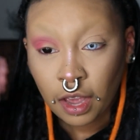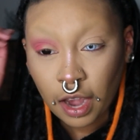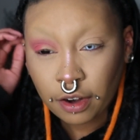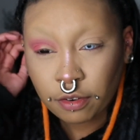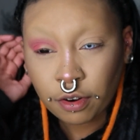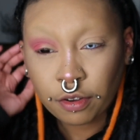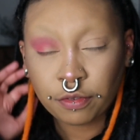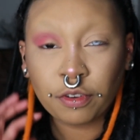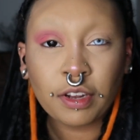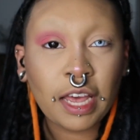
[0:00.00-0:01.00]
I don't know
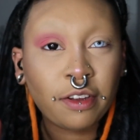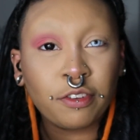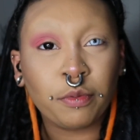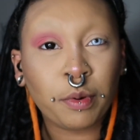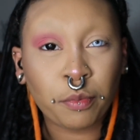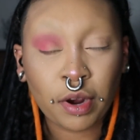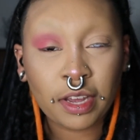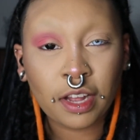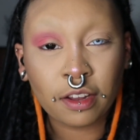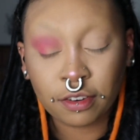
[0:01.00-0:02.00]
if you're allowed to wear
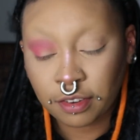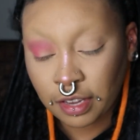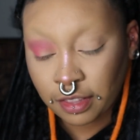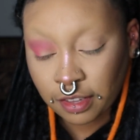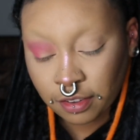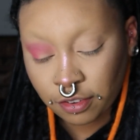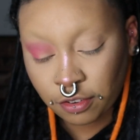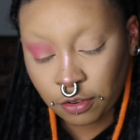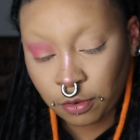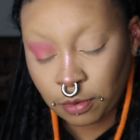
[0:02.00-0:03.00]
bright colors like this
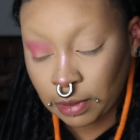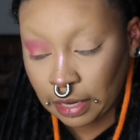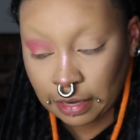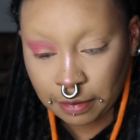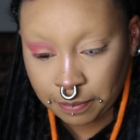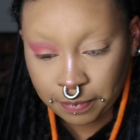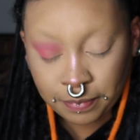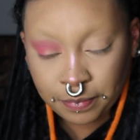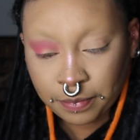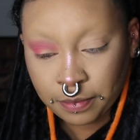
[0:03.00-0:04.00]
to like
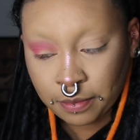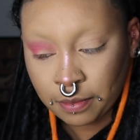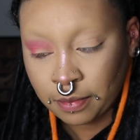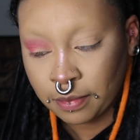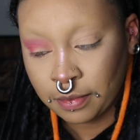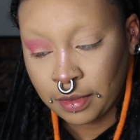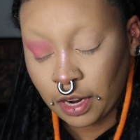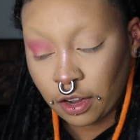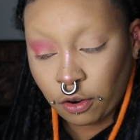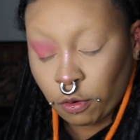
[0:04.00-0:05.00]

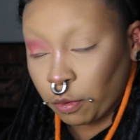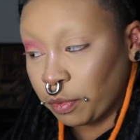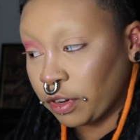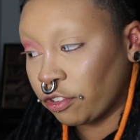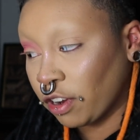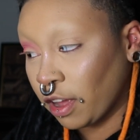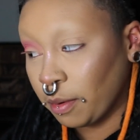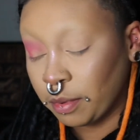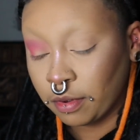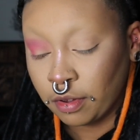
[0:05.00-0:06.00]
a corporate
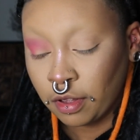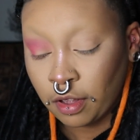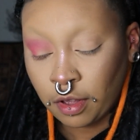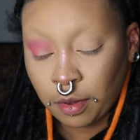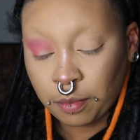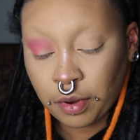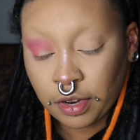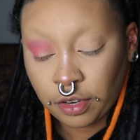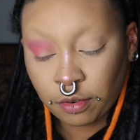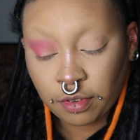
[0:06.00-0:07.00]
job,
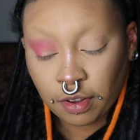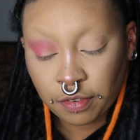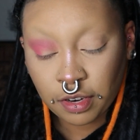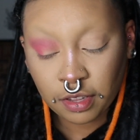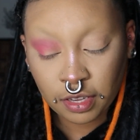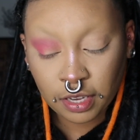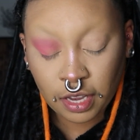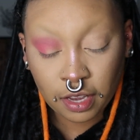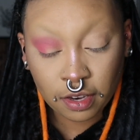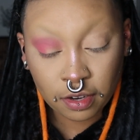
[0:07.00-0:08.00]
but you definitely
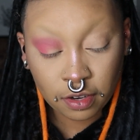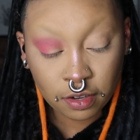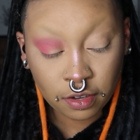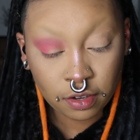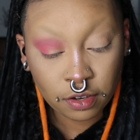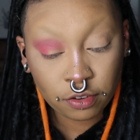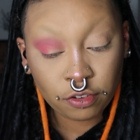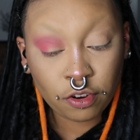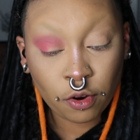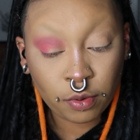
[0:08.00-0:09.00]
can
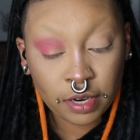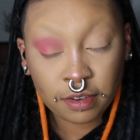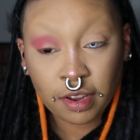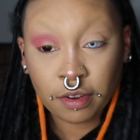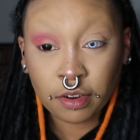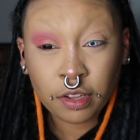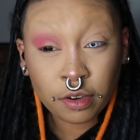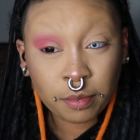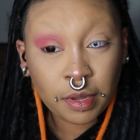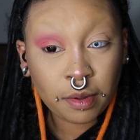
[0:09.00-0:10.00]
tone it down a
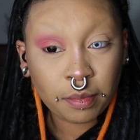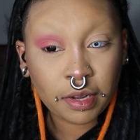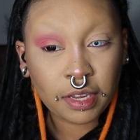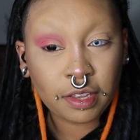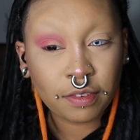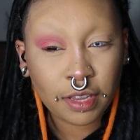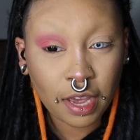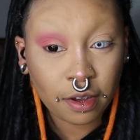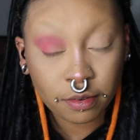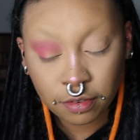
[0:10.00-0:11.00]
little bit by leaving
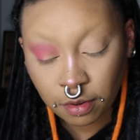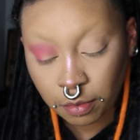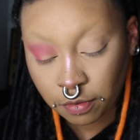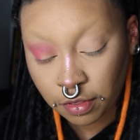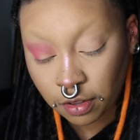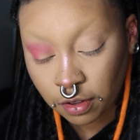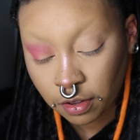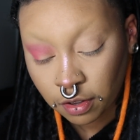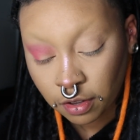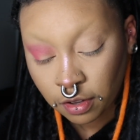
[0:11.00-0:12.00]
out some of the
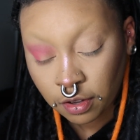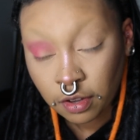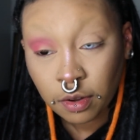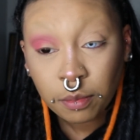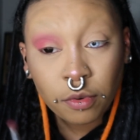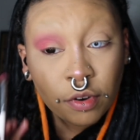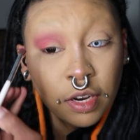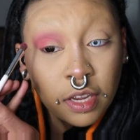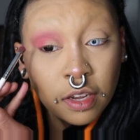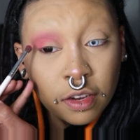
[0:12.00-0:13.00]
more
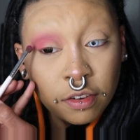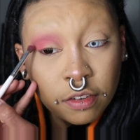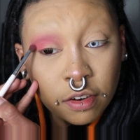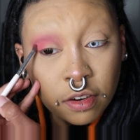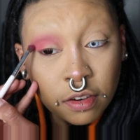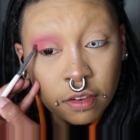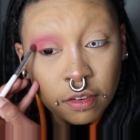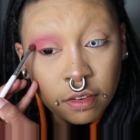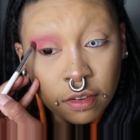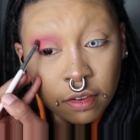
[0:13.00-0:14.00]
neon shades.